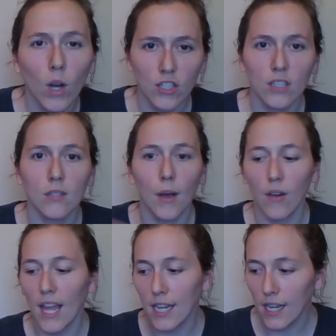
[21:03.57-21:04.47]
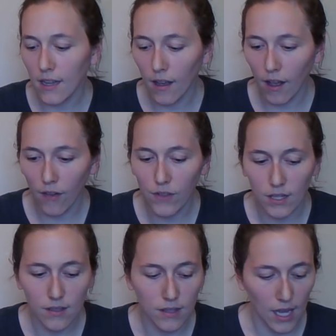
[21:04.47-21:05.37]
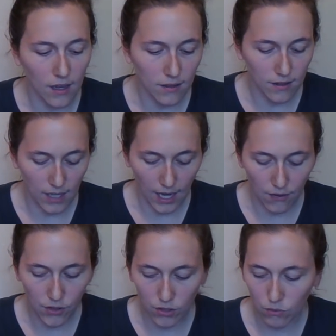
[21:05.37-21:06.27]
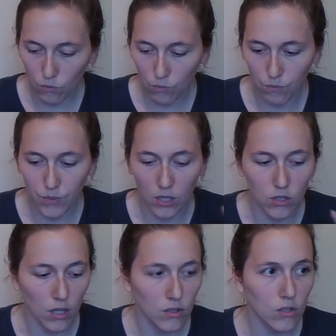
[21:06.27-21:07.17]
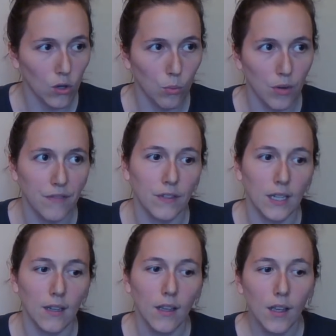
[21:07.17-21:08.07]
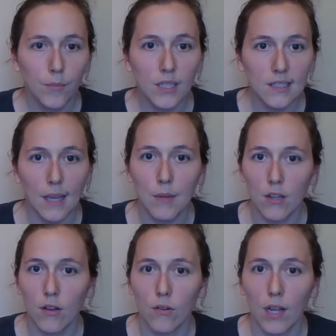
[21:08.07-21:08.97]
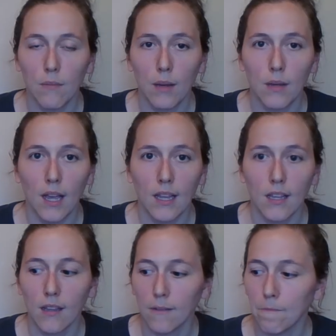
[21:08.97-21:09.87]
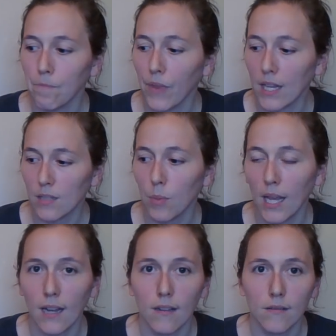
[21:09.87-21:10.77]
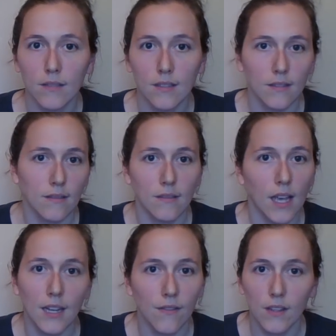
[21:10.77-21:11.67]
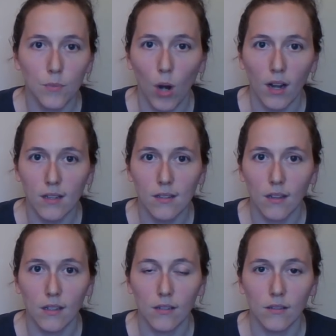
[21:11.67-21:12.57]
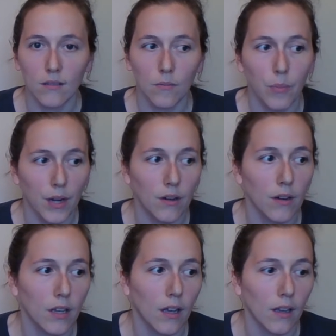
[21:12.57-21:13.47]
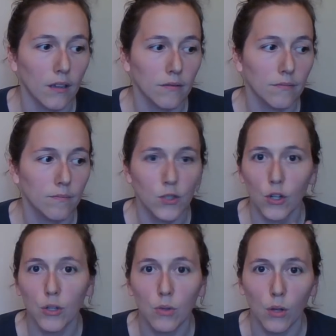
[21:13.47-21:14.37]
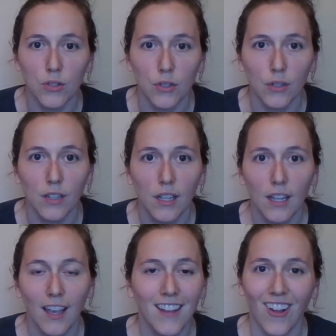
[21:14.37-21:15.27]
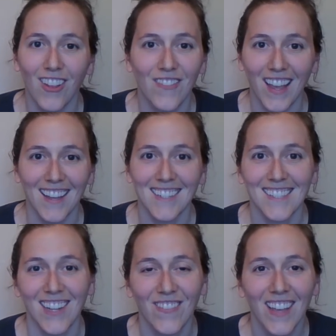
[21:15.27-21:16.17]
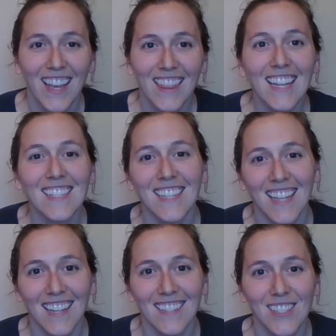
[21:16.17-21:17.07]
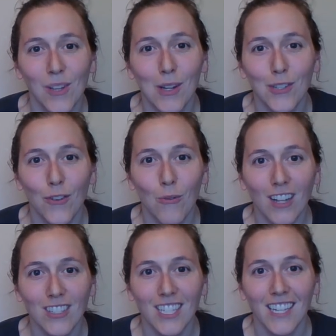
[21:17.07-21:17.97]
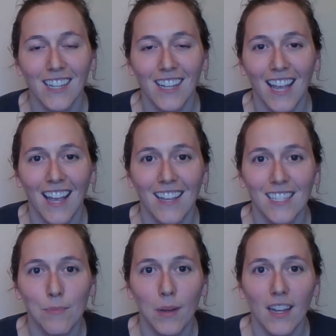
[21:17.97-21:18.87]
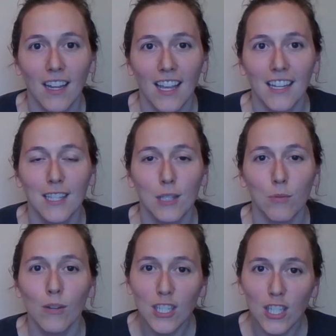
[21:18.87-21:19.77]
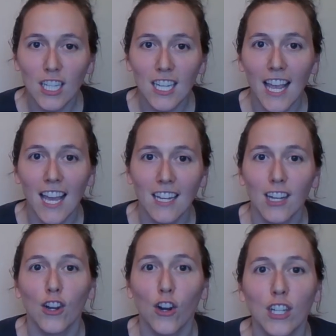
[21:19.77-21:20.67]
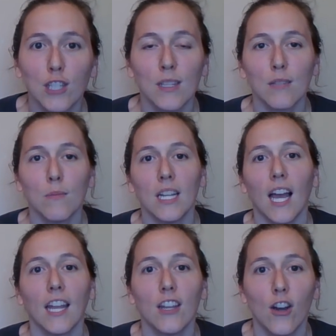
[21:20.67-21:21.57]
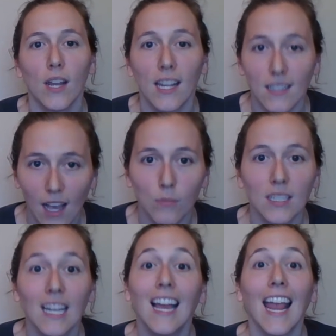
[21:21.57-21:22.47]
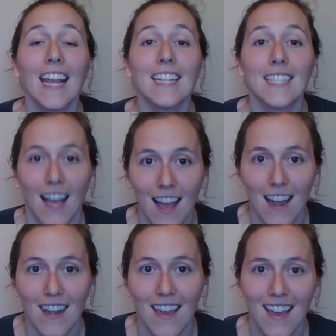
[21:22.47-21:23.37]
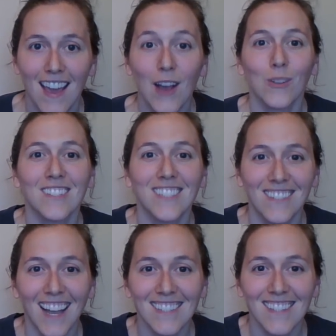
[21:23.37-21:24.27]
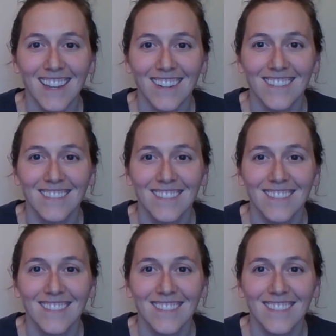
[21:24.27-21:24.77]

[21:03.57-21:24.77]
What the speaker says: questions about any of these things that I just touched on so briefly, please let me know, and maybe I can explain any of these products a little better, show you closer, and all of that kind of stuff. Thanks again so much for watching and being an inspiration and an encouragement to me. I know it has helped a ton. We'll see you guys later.